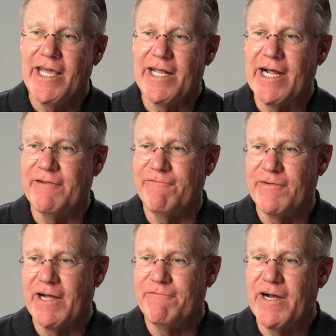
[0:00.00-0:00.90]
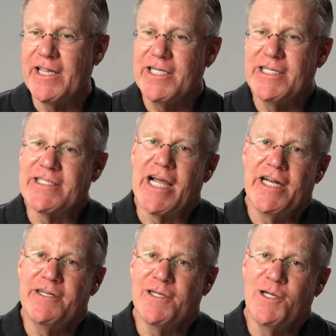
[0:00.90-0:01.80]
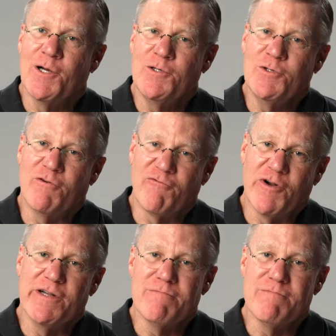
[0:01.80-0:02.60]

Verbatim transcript: And I finally decided to go to a friend